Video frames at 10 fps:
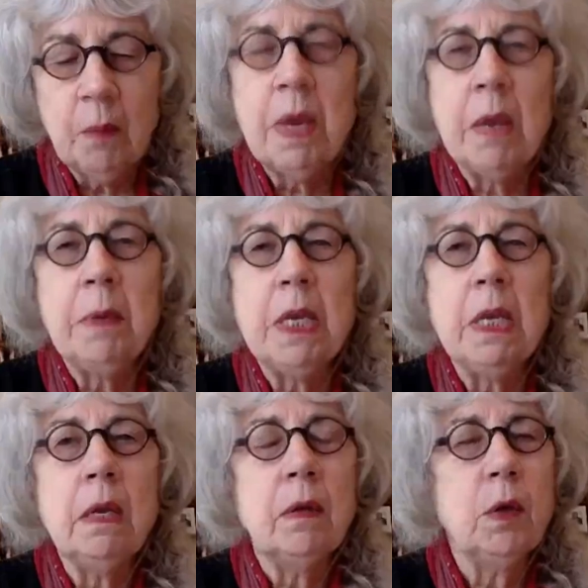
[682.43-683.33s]

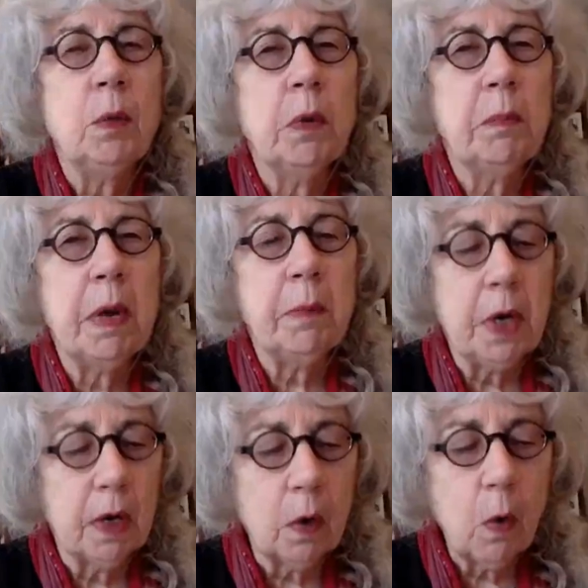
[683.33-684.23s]
Maybe you
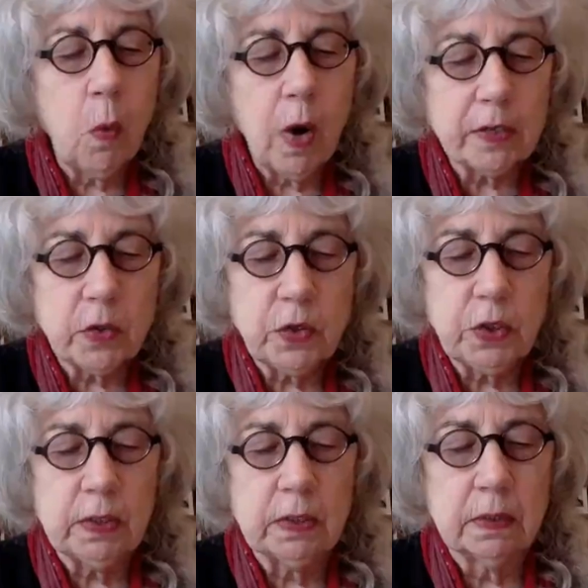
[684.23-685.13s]
remember a
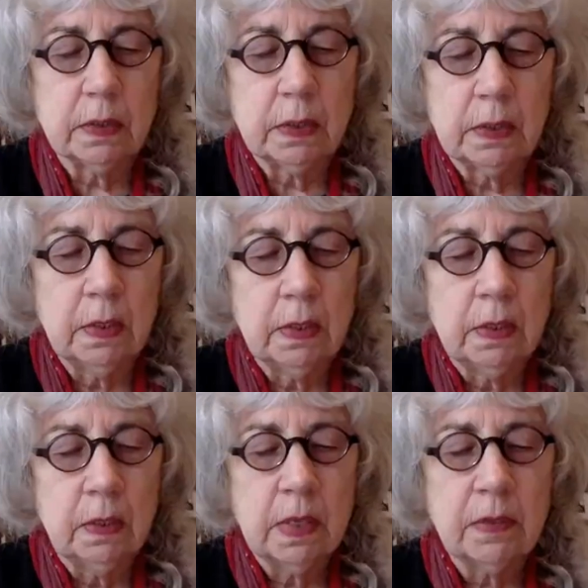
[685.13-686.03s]
question
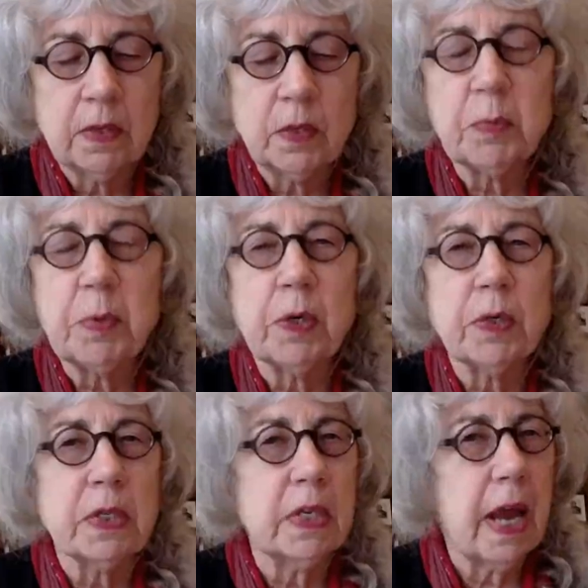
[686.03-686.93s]
that this
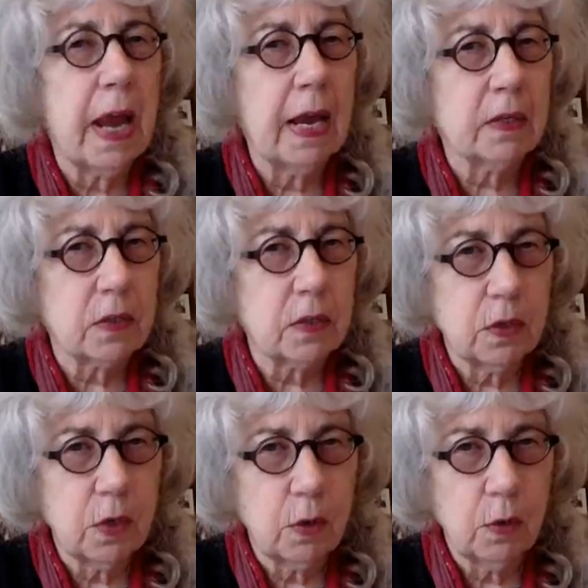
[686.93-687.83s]
person
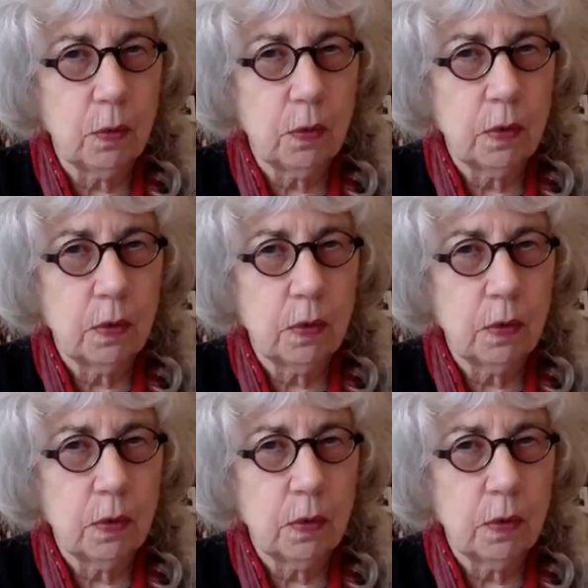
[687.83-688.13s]
asked you.